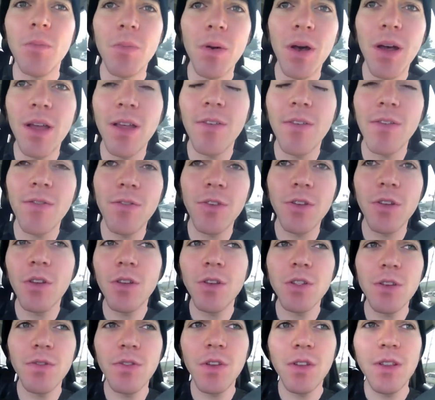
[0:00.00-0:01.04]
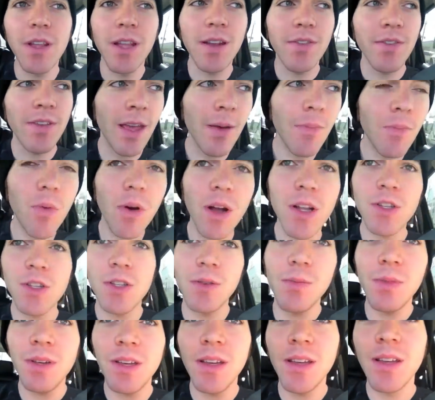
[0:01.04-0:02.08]
But for those of you that have kept
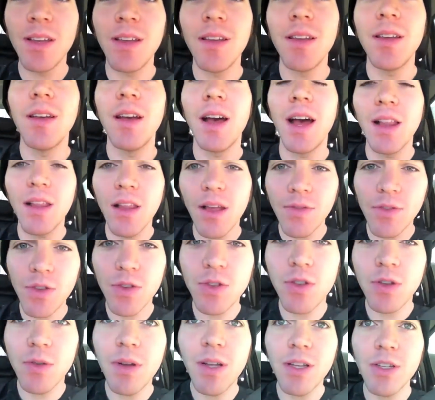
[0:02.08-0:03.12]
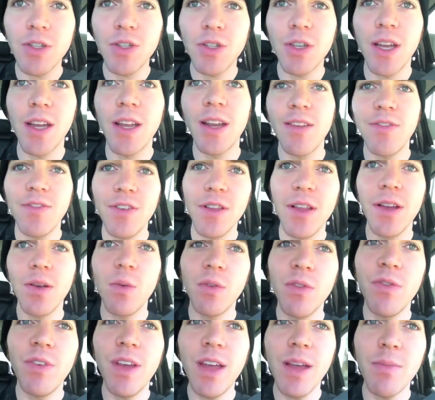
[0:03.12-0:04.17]
watching me, I love you so much, and I feel like
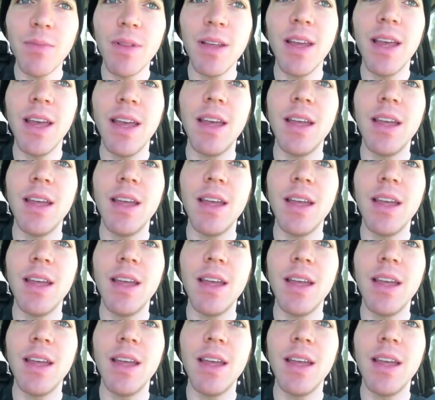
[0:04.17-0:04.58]
we're family,